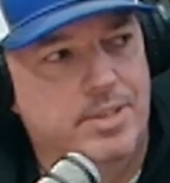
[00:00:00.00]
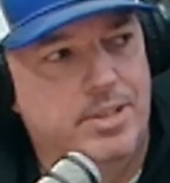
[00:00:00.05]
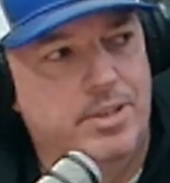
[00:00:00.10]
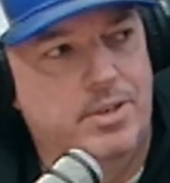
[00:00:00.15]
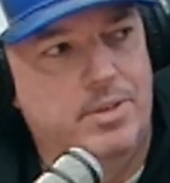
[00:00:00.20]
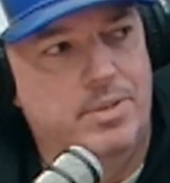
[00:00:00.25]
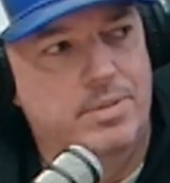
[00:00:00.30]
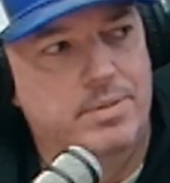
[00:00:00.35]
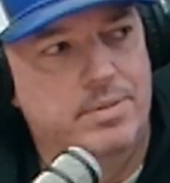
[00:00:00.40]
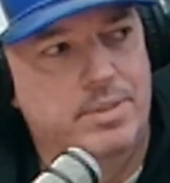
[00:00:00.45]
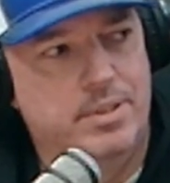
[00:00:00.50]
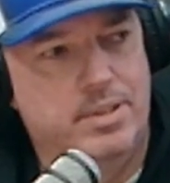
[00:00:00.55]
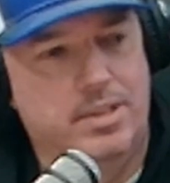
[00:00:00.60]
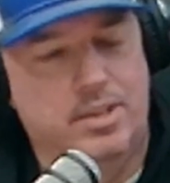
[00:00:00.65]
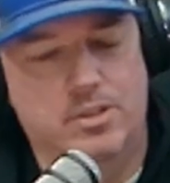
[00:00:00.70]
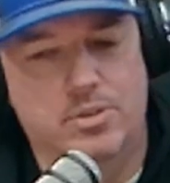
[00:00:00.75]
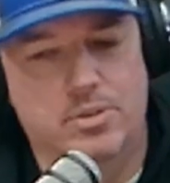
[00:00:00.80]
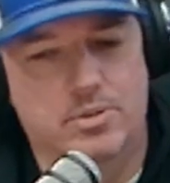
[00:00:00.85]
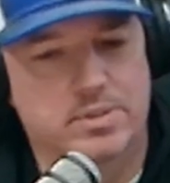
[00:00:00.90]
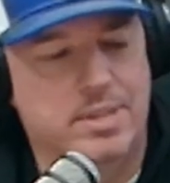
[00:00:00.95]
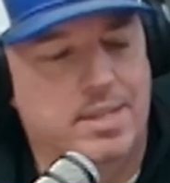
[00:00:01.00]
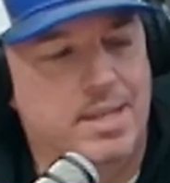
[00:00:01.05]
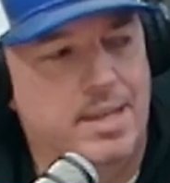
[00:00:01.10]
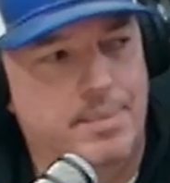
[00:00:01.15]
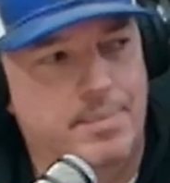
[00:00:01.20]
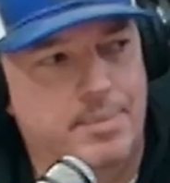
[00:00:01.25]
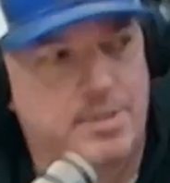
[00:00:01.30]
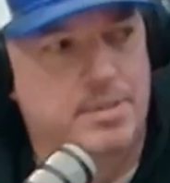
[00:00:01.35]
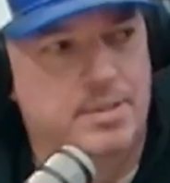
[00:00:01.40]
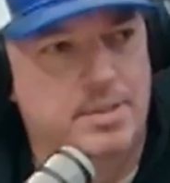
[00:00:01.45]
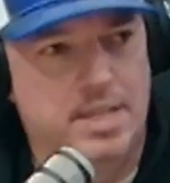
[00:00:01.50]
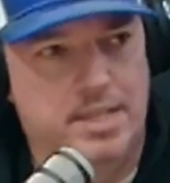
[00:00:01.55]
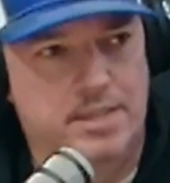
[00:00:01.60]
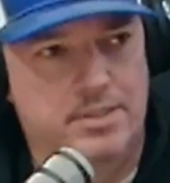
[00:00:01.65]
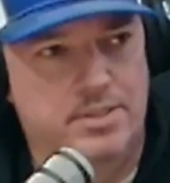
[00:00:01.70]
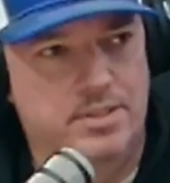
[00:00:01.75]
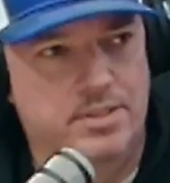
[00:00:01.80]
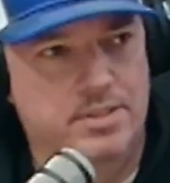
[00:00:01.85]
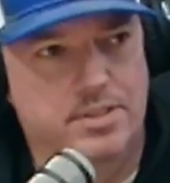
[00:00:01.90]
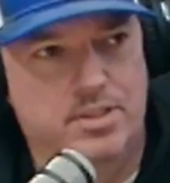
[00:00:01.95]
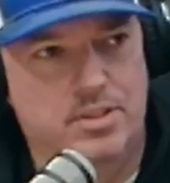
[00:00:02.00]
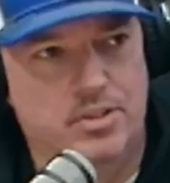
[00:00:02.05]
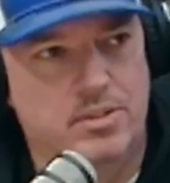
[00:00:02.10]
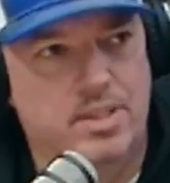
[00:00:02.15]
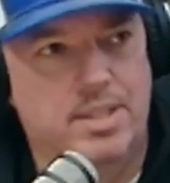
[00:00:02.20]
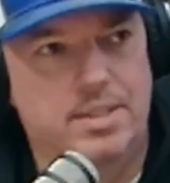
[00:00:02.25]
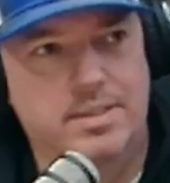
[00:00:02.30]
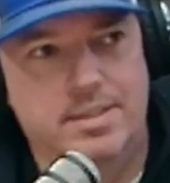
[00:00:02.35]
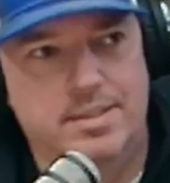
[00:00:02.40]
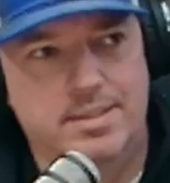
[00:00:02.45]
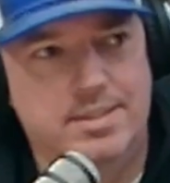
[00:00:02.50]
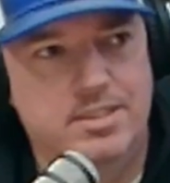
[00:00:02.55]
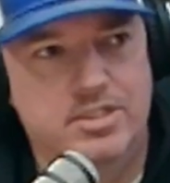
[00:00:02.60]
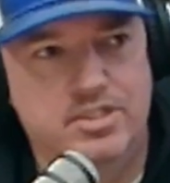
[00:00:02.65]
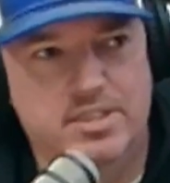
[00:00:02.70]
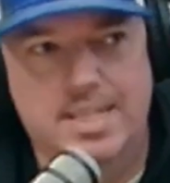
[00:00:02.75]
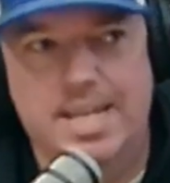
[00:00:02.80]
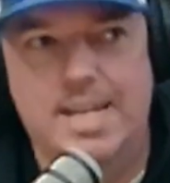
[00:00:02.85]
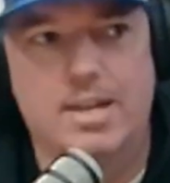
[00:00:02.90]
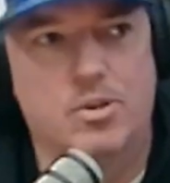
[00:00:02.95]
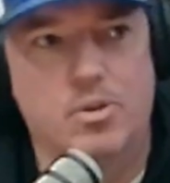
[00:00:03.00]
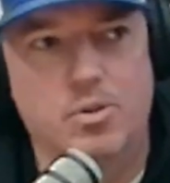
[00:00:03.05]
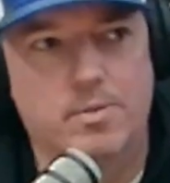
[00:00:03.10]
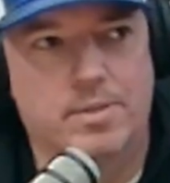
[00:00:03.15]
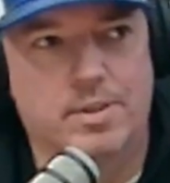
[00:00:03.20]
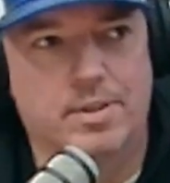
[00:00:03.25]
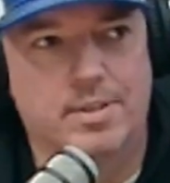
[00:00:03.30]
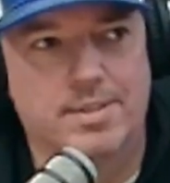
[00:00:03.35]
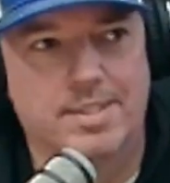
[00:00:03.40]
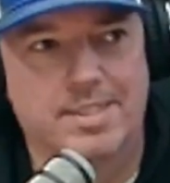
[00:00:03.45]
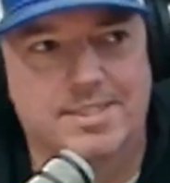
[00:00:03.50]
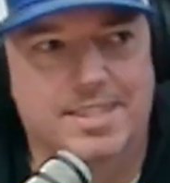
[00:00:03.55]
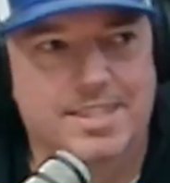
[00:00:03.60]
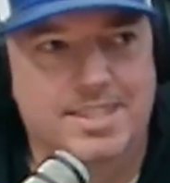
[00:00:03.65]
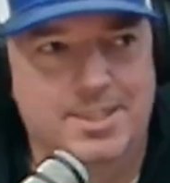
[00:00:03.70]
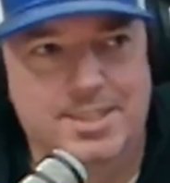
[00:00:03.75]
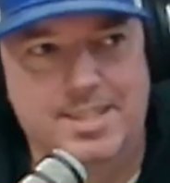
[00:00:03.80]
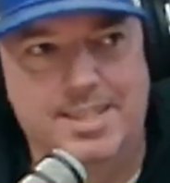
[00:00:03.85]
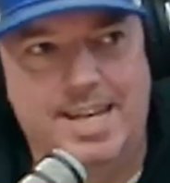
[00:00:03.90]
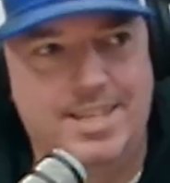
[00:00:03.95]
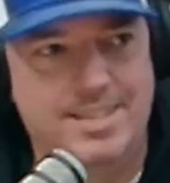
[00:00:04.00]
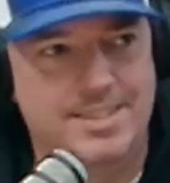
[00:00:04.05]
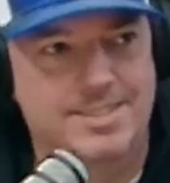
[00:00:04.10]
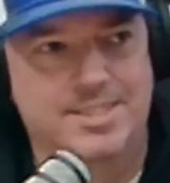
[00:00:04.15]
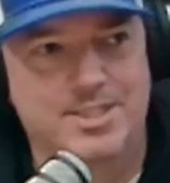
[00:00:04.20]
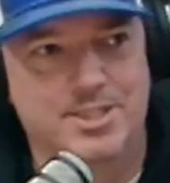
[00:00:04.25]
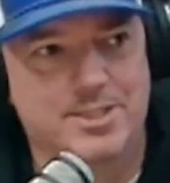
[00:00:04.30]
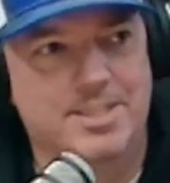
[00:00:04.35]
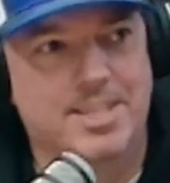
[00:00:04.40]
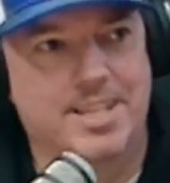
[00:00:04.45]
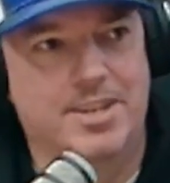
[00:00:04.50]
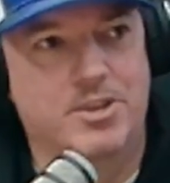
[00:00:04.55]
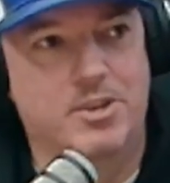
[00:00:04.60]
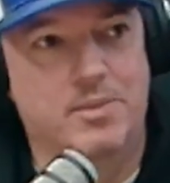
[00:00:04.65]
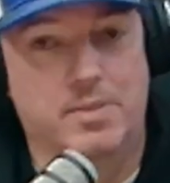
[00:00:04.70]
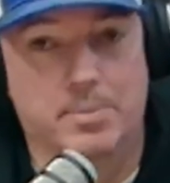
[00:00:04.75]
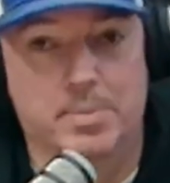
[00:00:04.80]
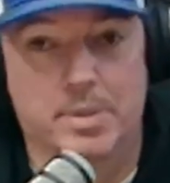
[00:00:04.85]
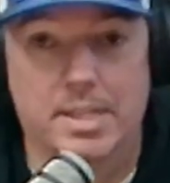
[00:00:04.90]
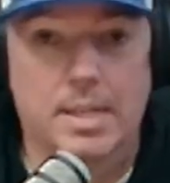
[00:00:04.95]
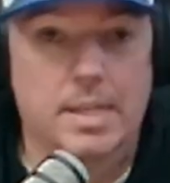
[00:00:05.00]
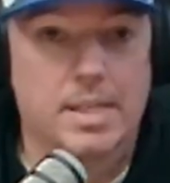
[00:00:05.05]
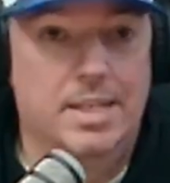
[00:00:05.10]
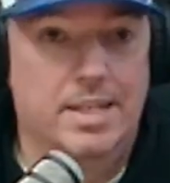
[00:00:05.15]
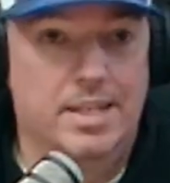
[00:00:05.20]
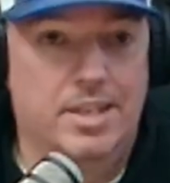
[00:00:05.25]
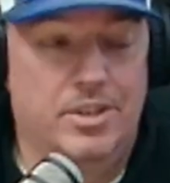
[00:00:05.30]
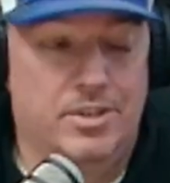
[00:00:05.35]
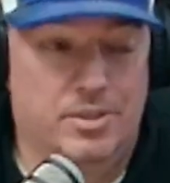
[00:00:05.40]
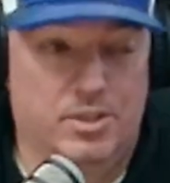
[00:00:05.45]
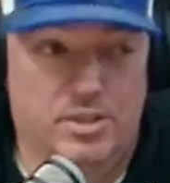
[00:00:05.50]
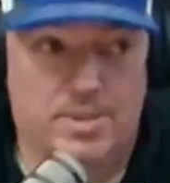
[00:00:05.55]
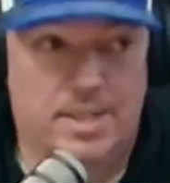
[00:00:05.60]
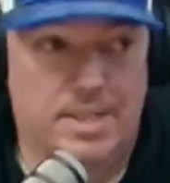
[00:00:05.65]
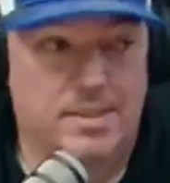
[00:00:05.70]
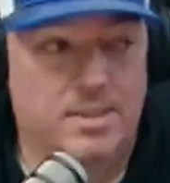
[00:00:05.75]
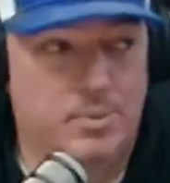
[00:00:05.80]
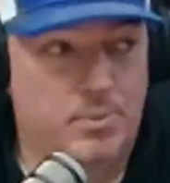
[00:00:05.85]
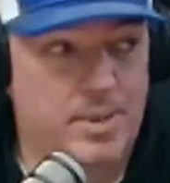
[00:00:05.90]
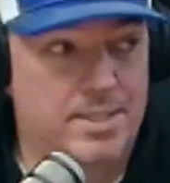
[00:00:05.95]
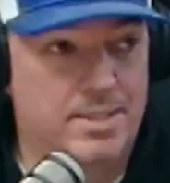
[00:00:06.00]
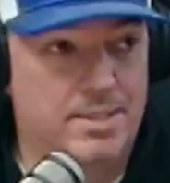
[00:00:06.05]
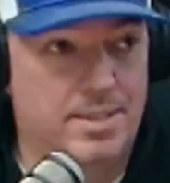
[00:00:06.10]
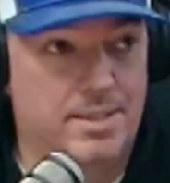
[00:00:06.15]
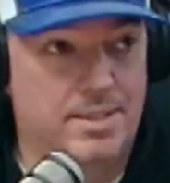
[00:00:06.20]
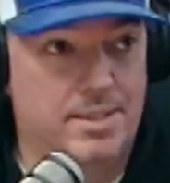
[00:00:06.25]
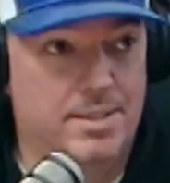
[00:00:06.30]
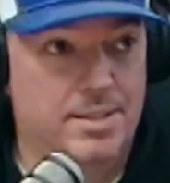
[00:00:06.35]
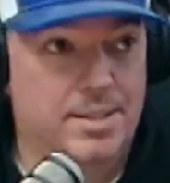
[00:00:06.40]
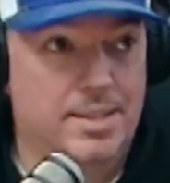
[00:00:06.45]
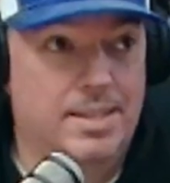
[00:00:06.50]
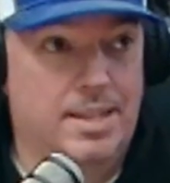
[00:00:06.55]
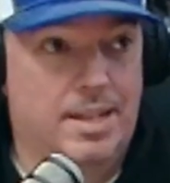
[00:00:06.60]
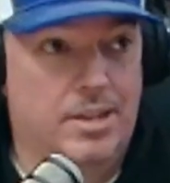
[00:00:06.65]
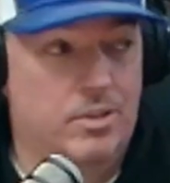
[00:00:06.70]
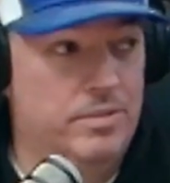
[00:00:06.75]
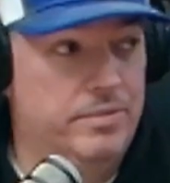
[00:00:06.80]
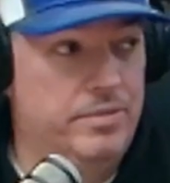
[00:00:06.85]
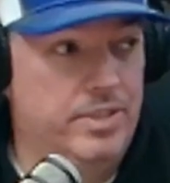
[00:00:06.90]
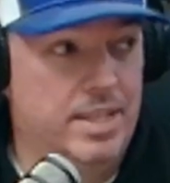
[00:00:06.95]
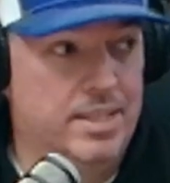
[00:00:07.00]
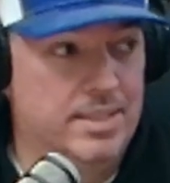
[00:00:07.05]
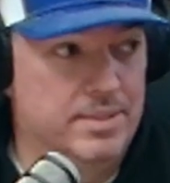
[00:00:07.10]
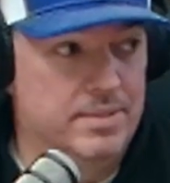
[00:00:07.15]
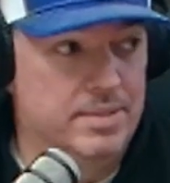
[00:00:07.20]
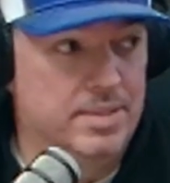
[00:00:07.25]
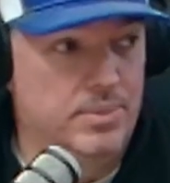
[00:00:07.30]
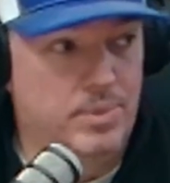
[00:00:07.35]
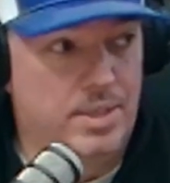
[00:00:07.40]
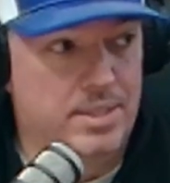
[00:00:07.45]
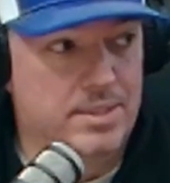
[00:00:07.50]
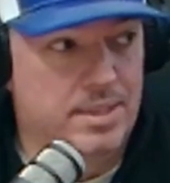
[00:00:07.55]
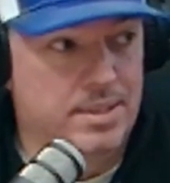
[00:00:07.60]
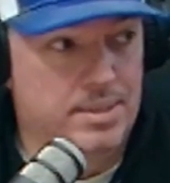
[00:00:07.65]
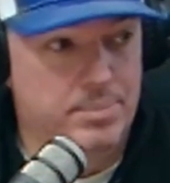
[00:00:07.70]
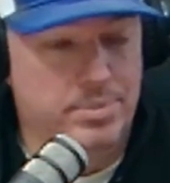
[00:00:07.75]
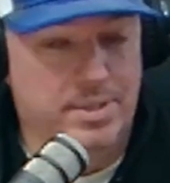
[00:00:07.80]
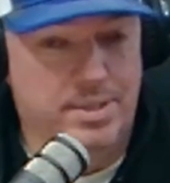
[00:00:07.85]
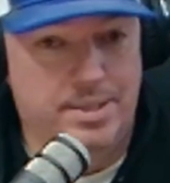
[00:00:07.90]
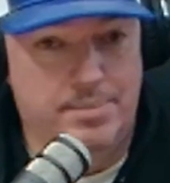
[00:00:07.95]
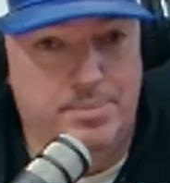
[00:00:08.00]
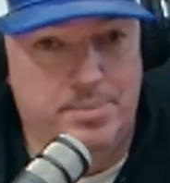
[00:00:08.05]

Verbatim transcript: You know, they're in a close game and, and just, you know, let just take over. It's like, guys, just take over. But, you know, credit to Wayzata. I don't know if you guys have seen Wayzata